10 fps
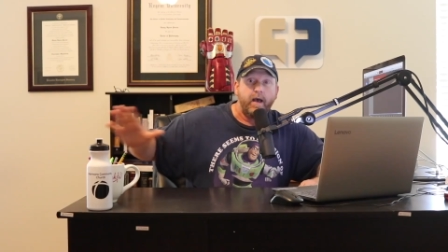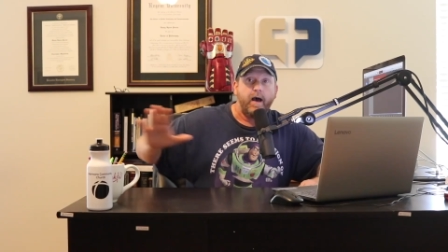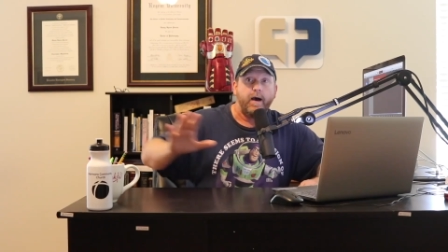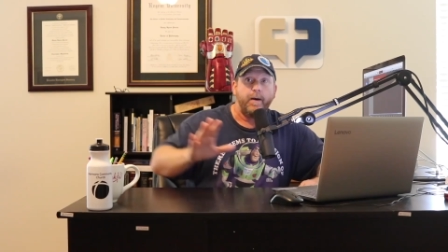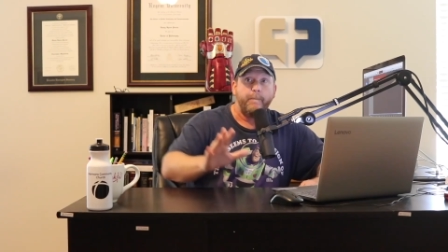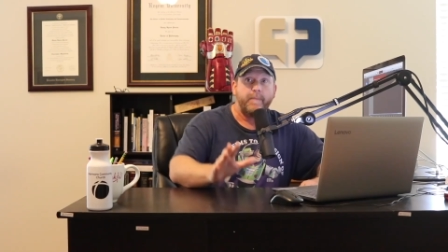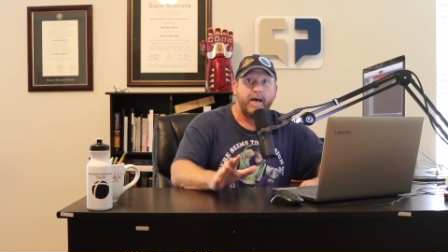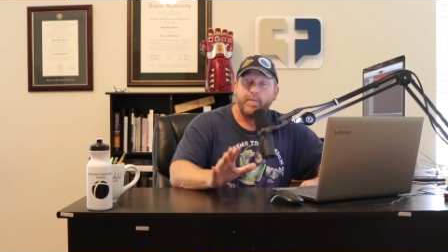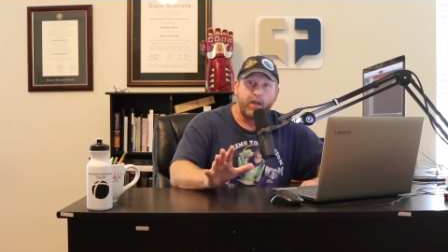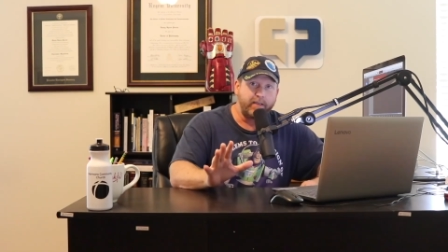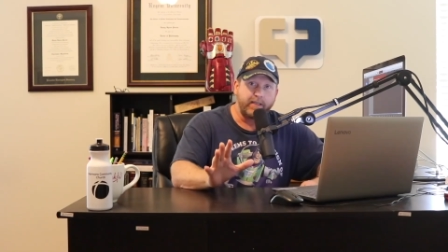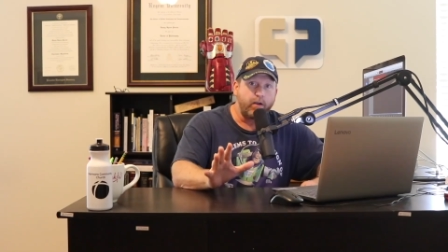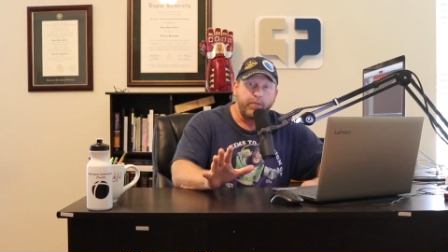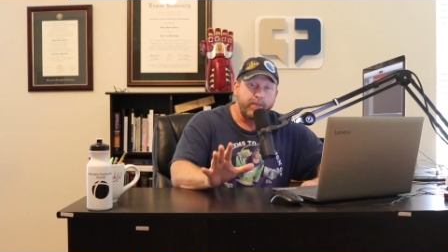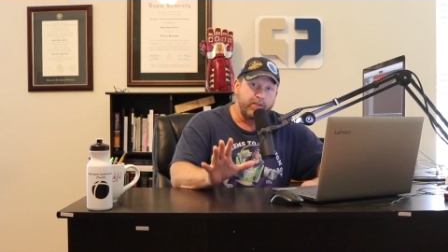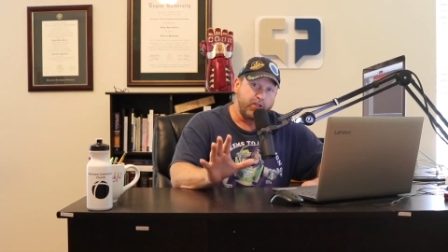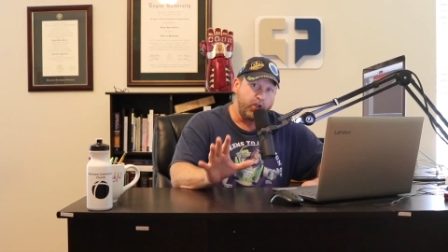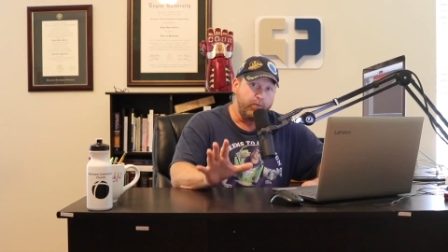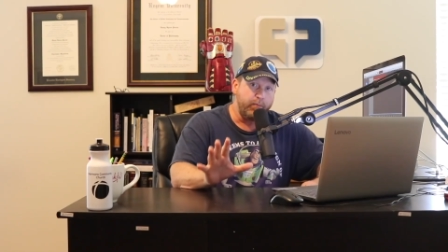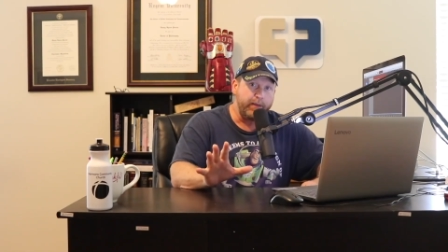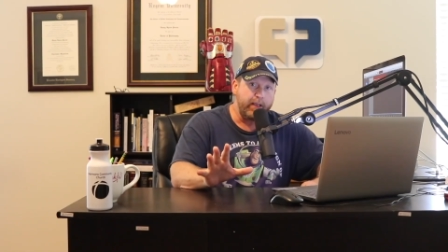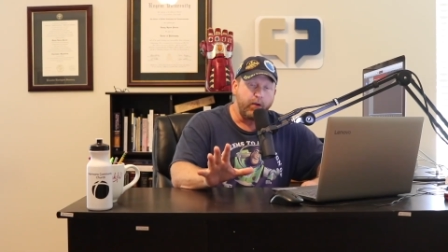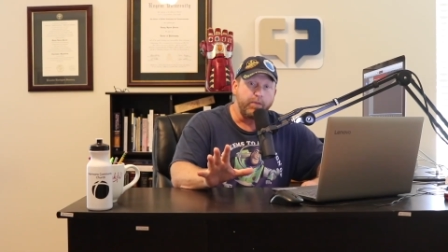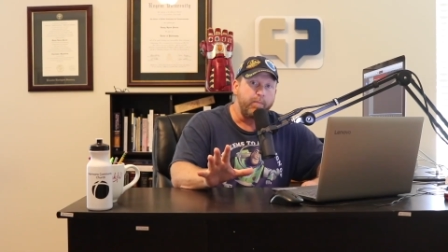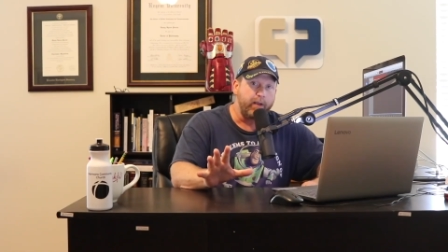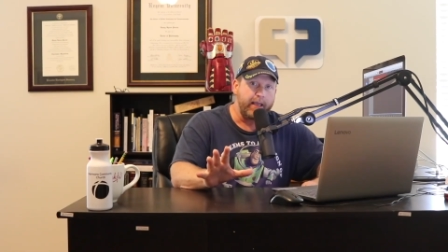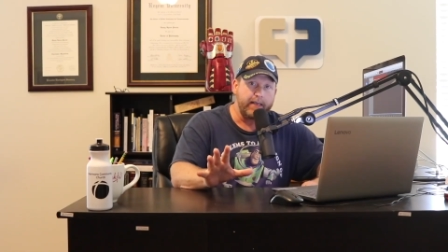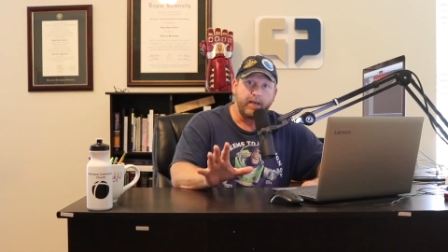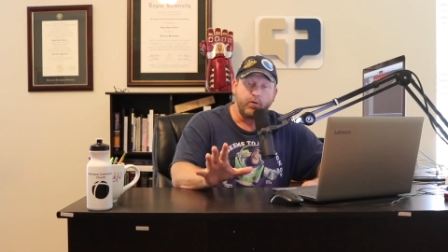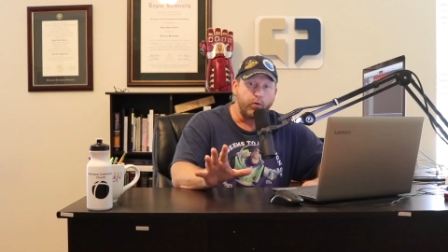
Um, uh, because I don't think there's a human being on the planet,